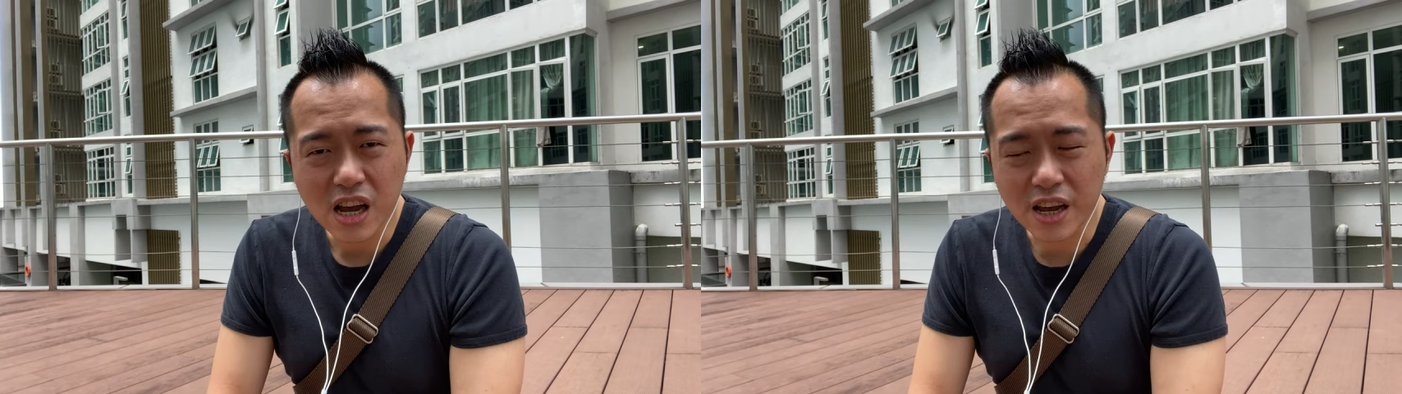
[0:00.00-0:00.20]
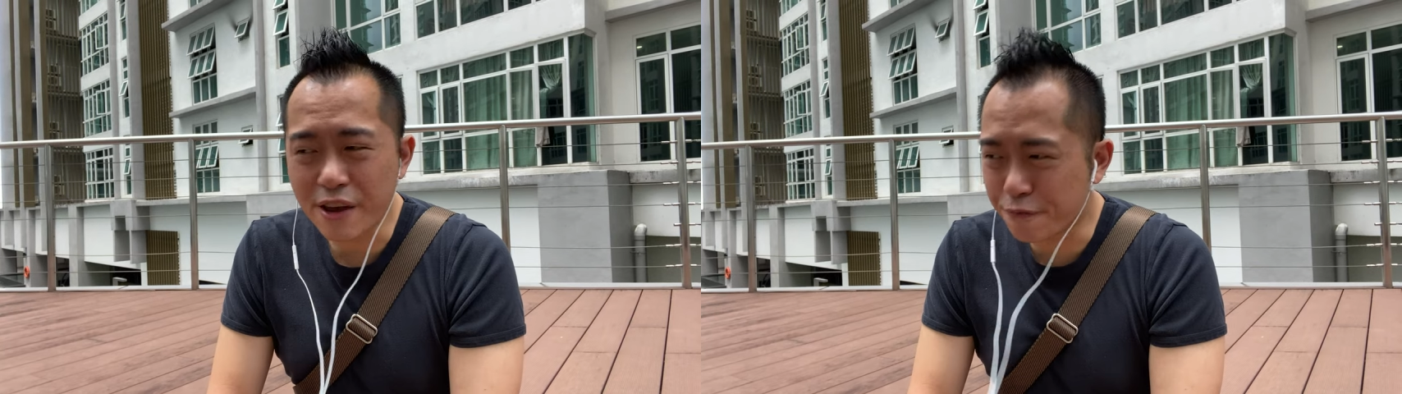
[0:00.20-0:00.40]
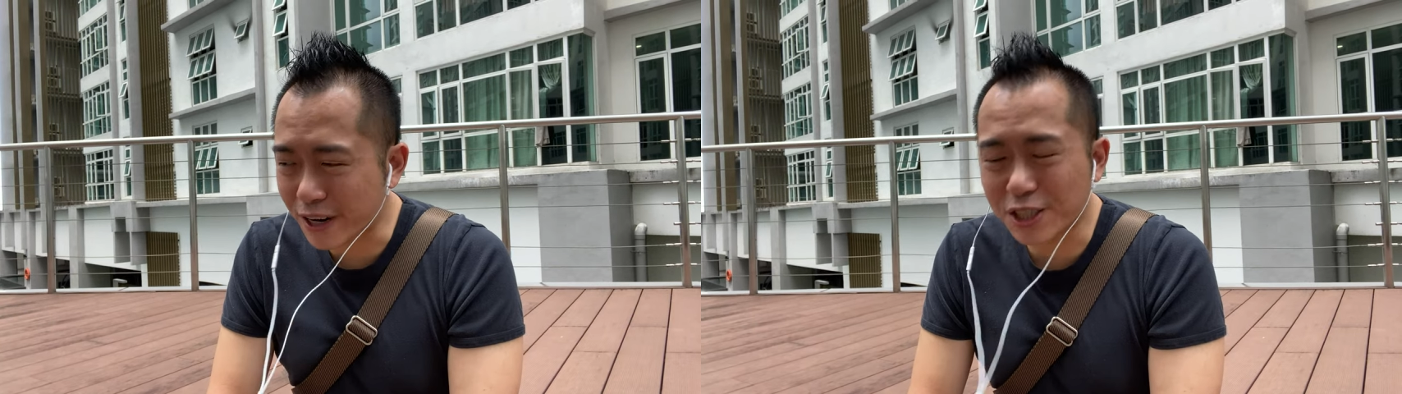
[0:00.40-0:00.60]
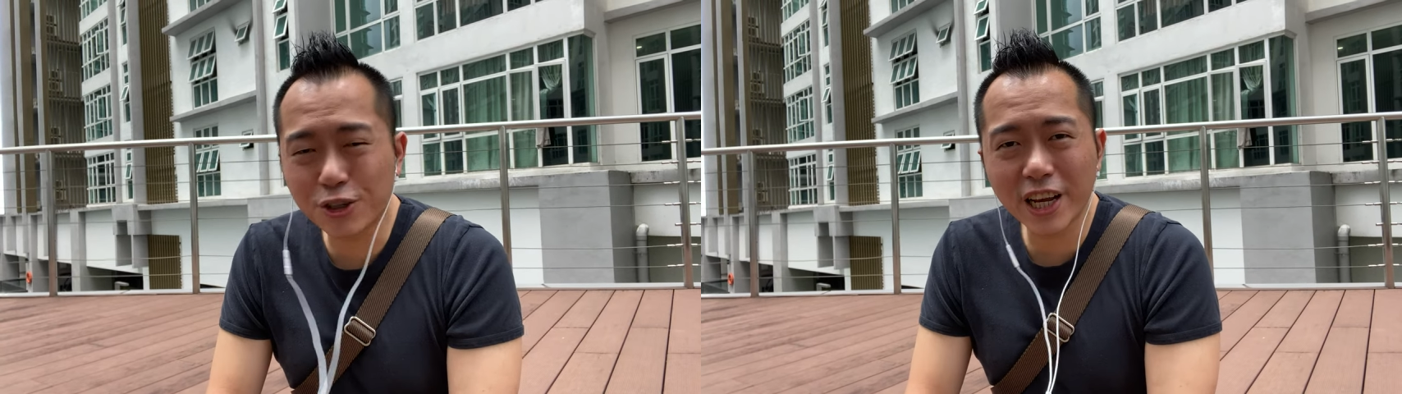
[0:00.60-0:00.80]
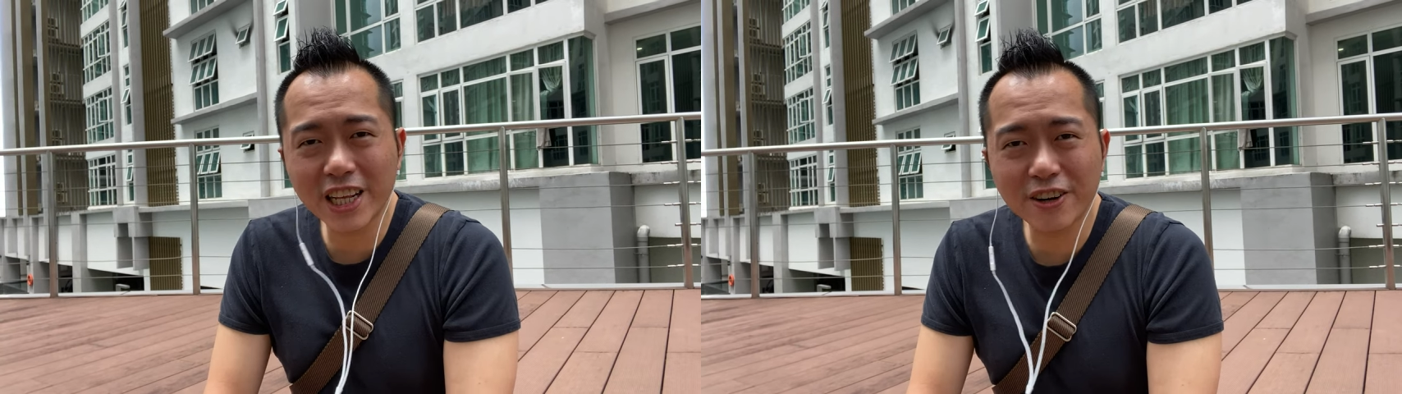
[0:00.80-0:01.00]
Okay,
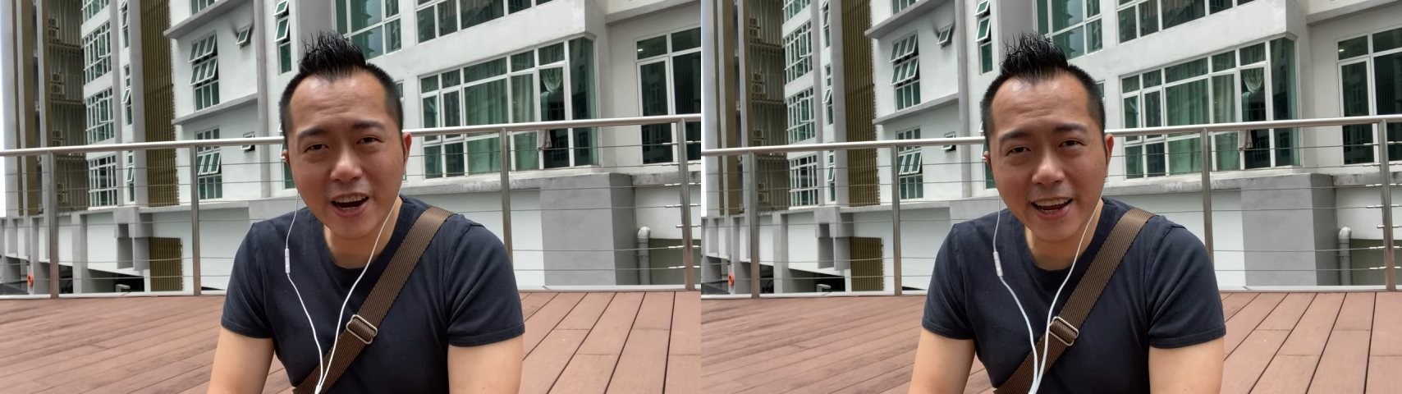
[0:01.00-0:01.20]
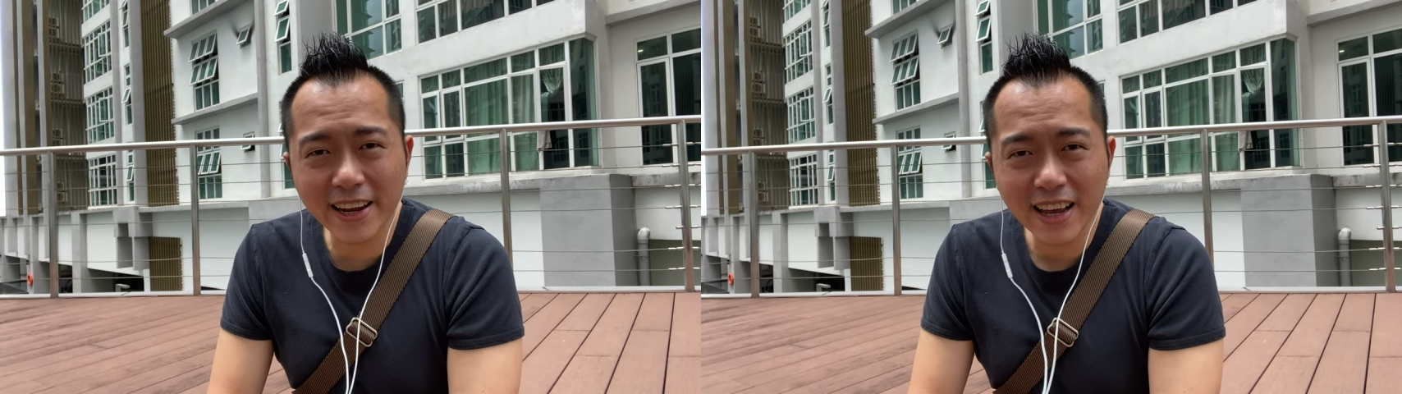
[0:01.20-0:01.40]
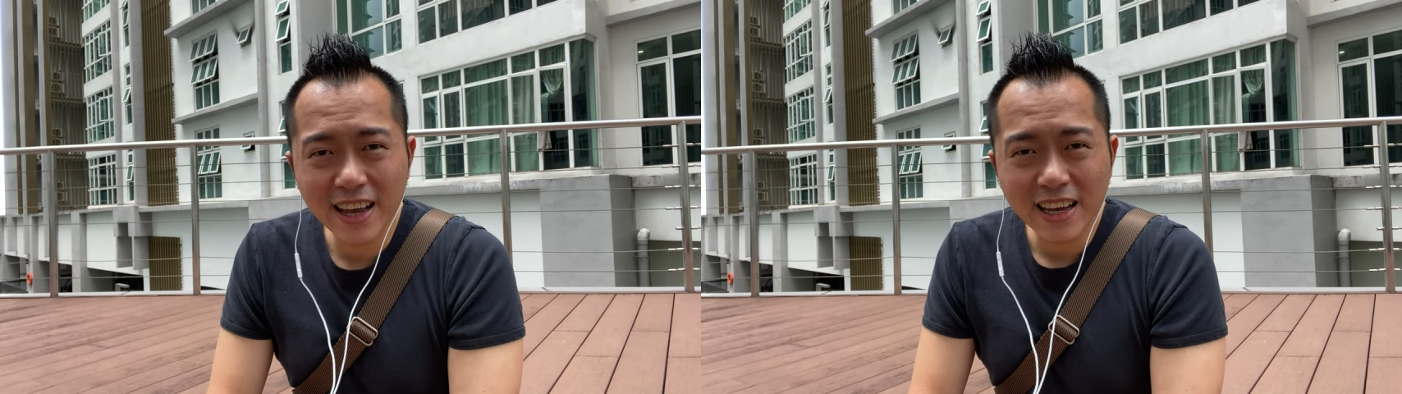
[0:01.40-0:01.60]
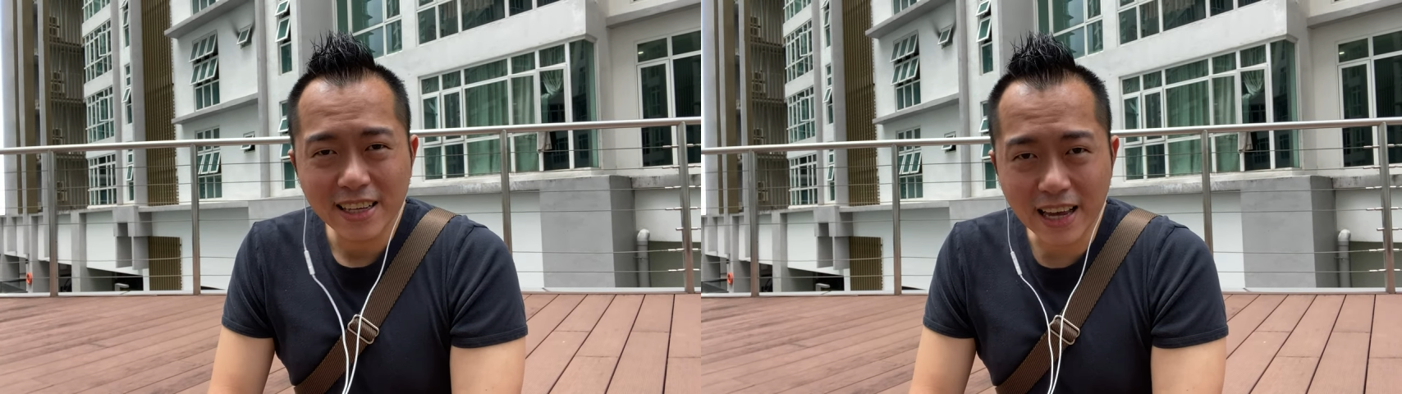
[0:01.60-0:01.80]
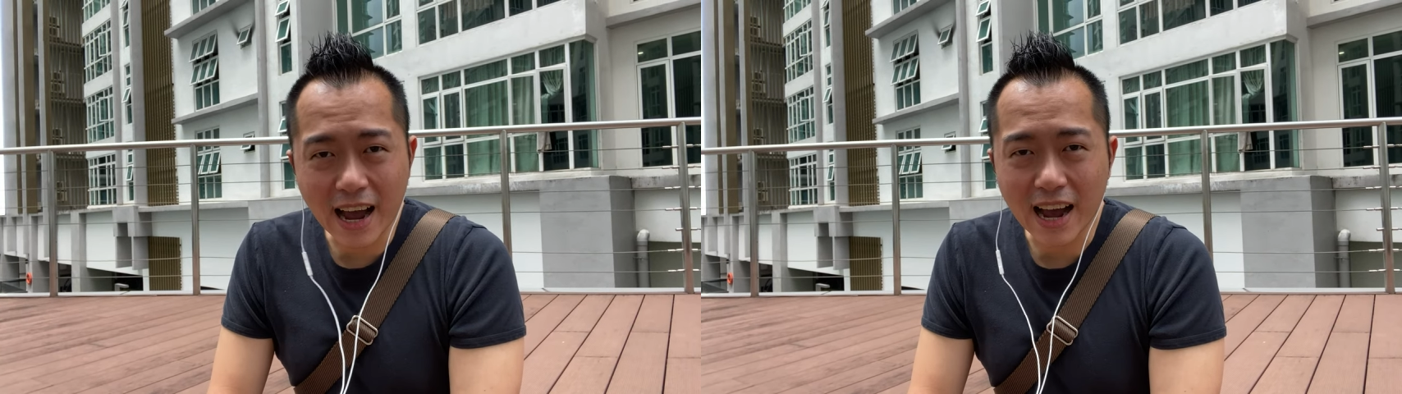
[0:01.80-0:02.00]
frustrated, right?
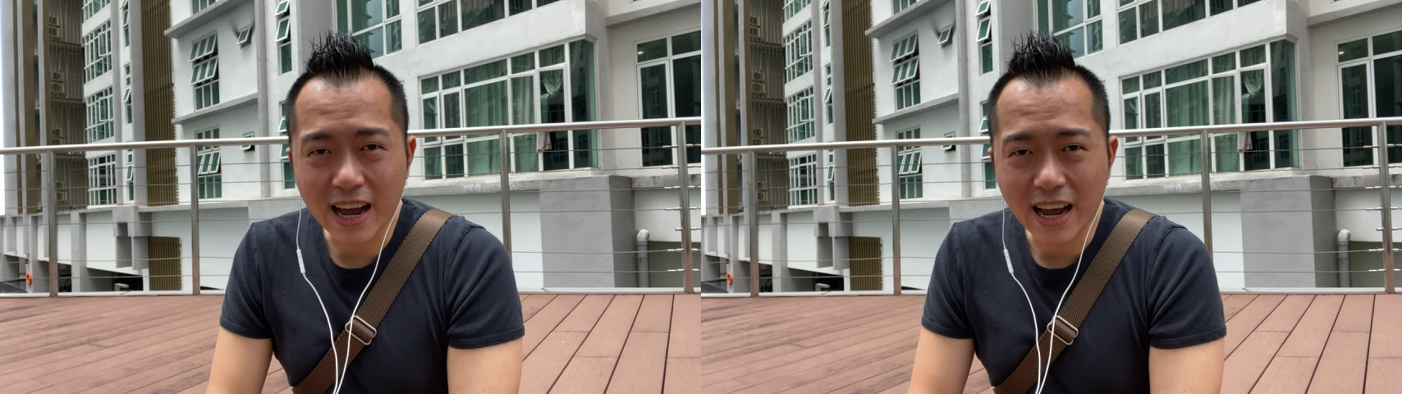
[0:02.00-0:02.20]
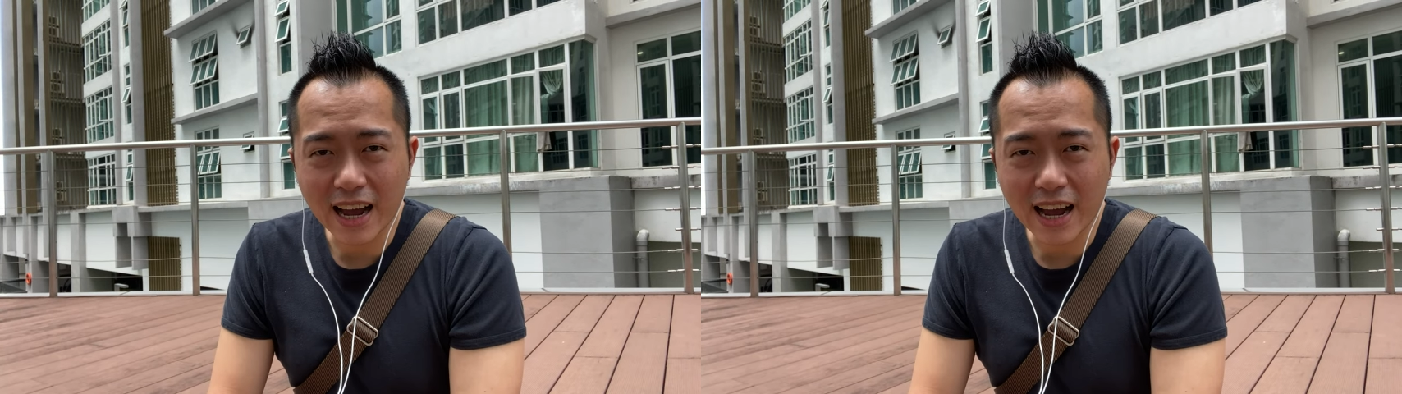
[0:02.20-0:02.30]
Yeah,